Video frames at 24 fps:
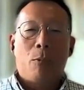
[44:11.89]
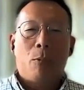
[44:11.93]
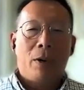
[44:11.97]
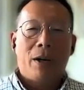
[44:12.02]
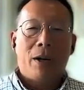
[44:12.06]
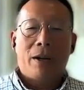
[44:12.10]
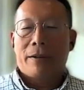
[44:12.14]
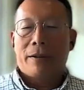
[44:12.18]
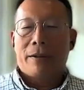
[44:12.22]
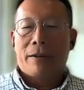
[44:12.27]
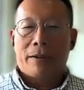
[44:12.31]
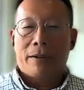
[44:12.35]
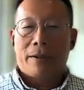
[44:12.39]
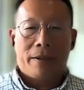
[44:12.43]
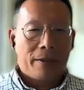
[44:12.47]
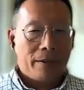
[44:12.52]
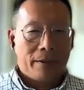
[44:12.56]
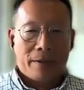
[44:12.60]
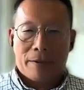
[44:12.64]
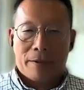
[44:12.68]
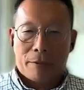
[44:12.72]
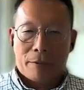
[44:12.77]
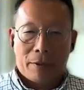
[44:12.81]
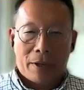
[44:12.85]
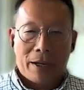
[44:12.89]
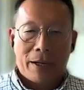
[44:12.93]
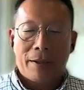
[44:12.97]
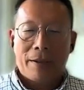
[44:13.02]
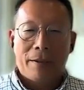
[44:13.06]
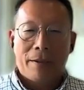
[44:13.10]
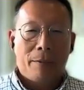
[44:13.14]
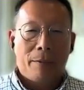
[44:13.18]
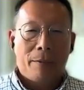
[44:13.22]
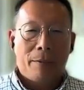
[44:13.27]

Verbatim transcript: now work we